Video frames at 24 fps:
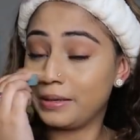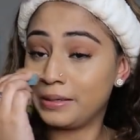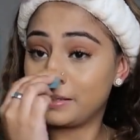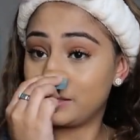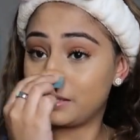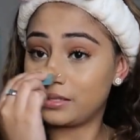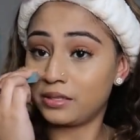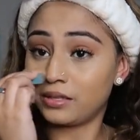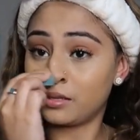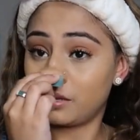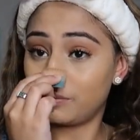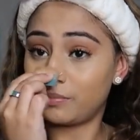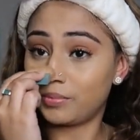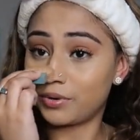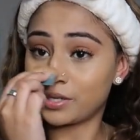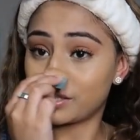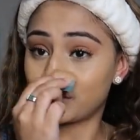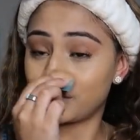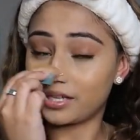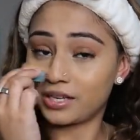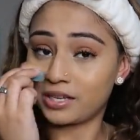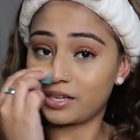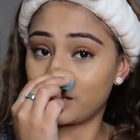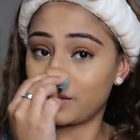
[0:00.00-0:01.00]
It's a little
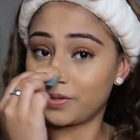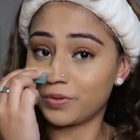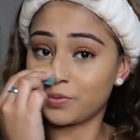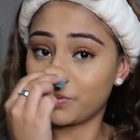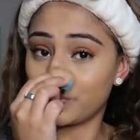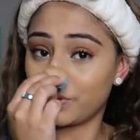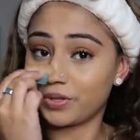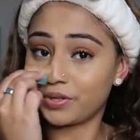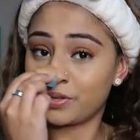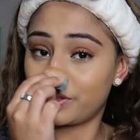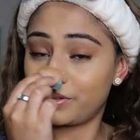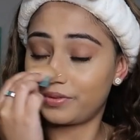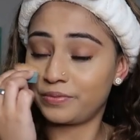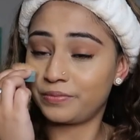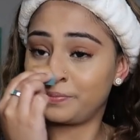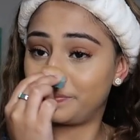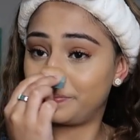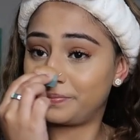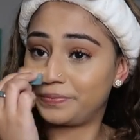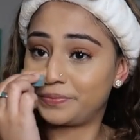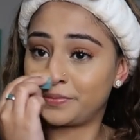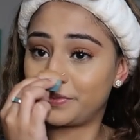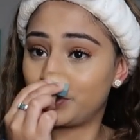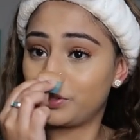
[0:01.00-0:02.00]
brush that it comes with,
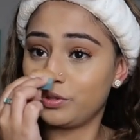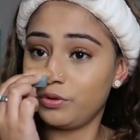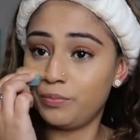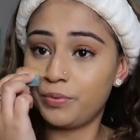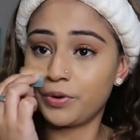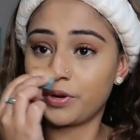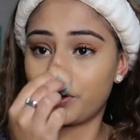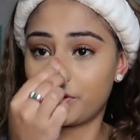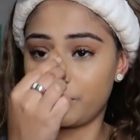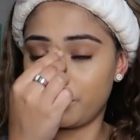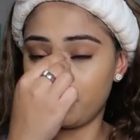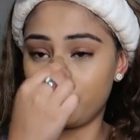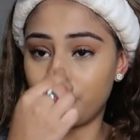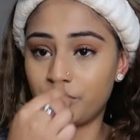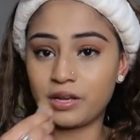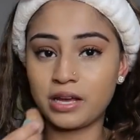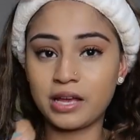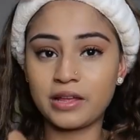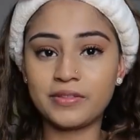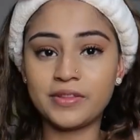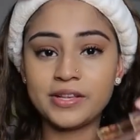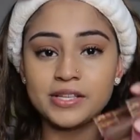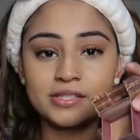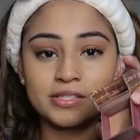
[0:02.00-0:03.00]
super cute.
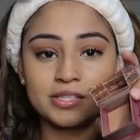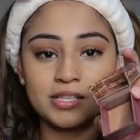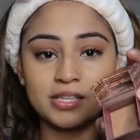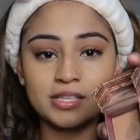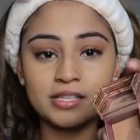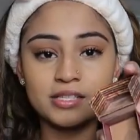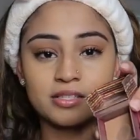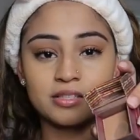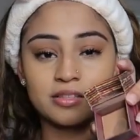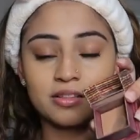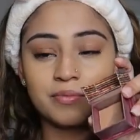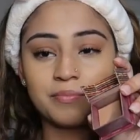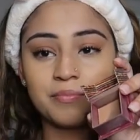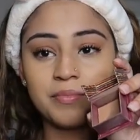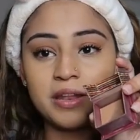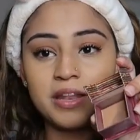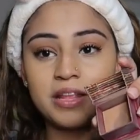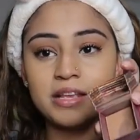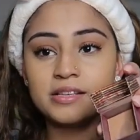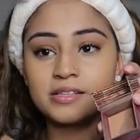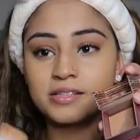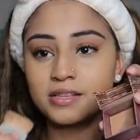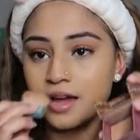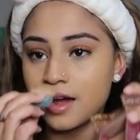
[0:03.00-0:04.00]
And this is the
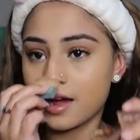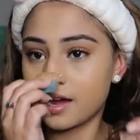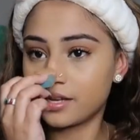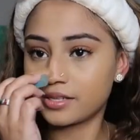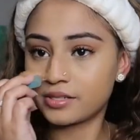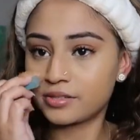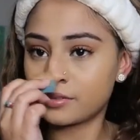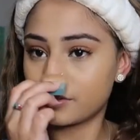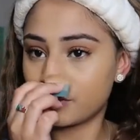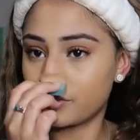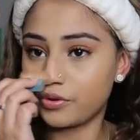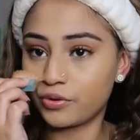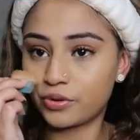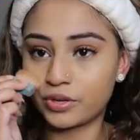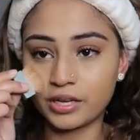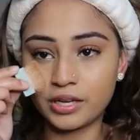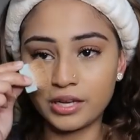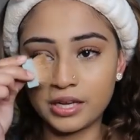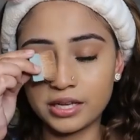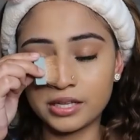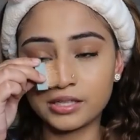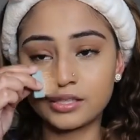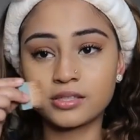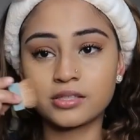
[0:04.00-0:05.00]
mini size, so you
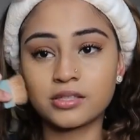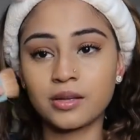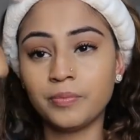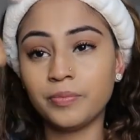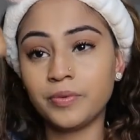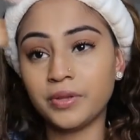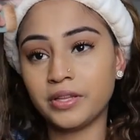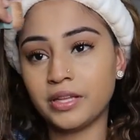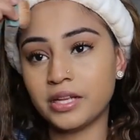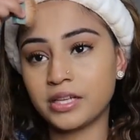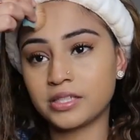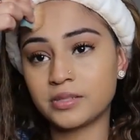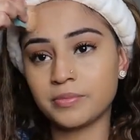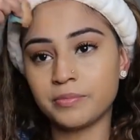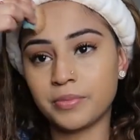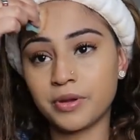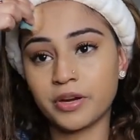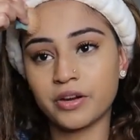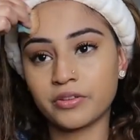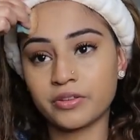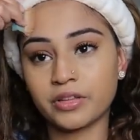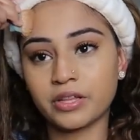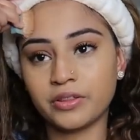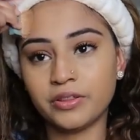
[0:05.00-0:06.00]
can get something that's
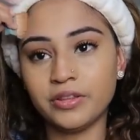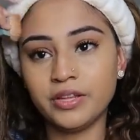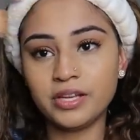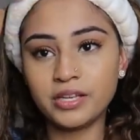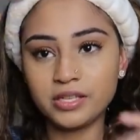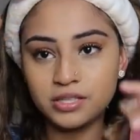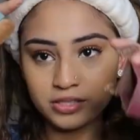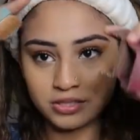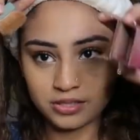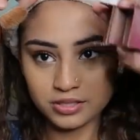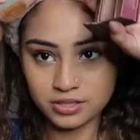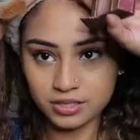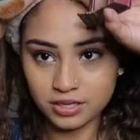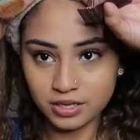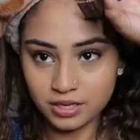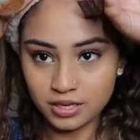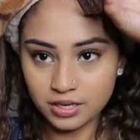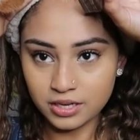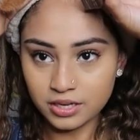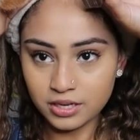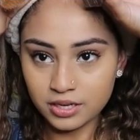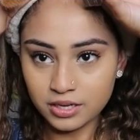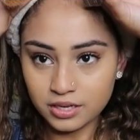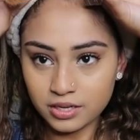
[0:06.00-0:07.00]
bigger than this.
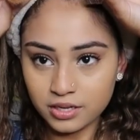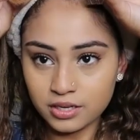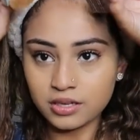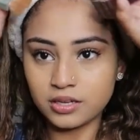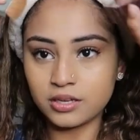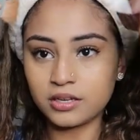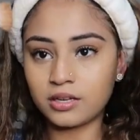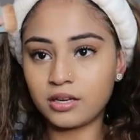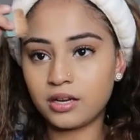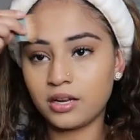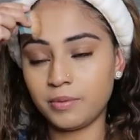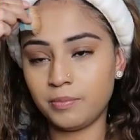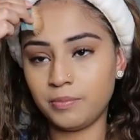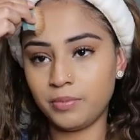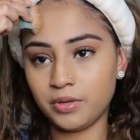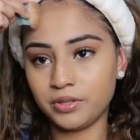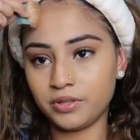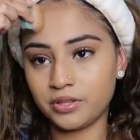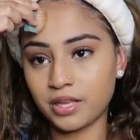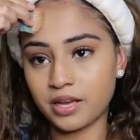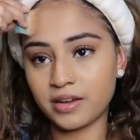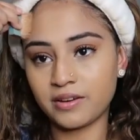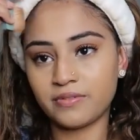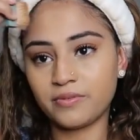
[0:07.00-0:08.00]
I'm gonna
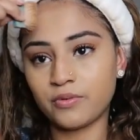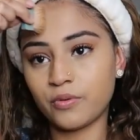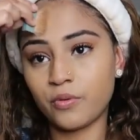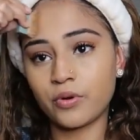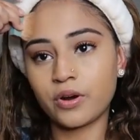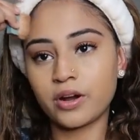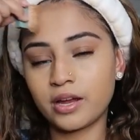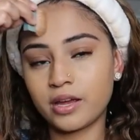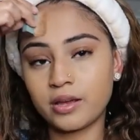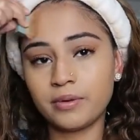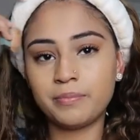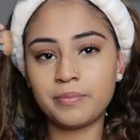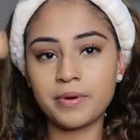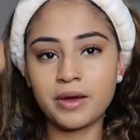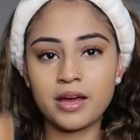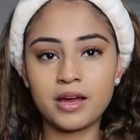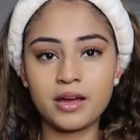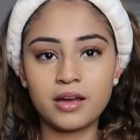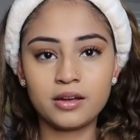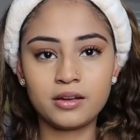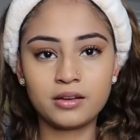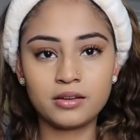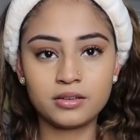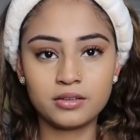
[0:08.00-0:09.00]
put that forehead
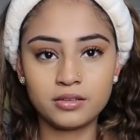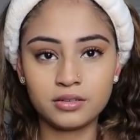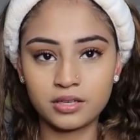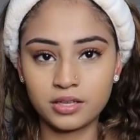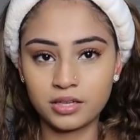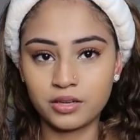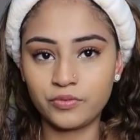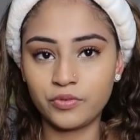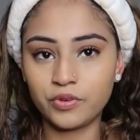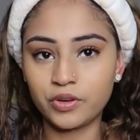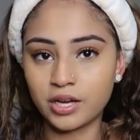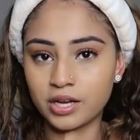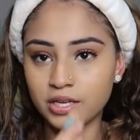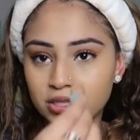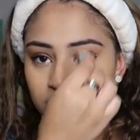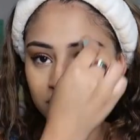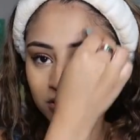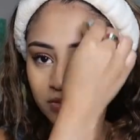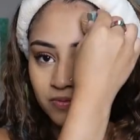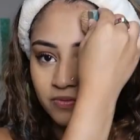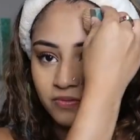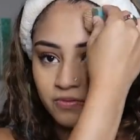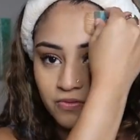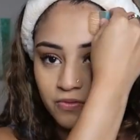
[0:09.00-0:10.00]
back, give you guys
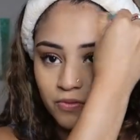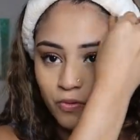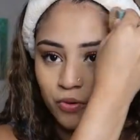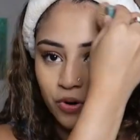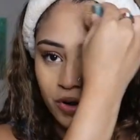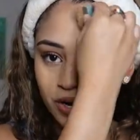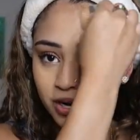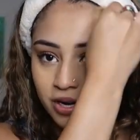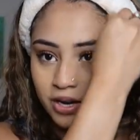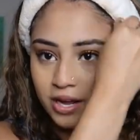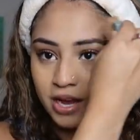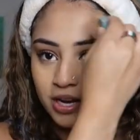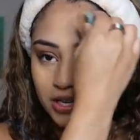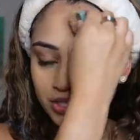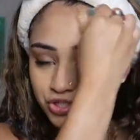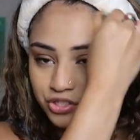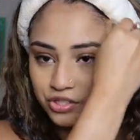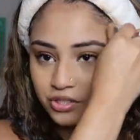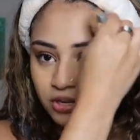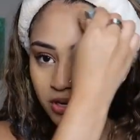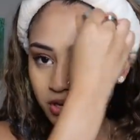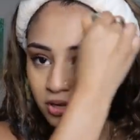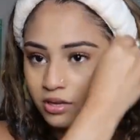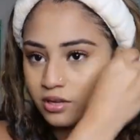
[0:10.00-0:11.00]
some forehead
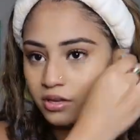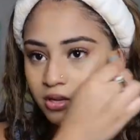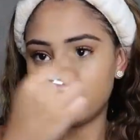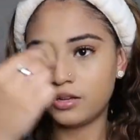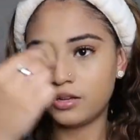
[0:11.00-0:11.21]
action.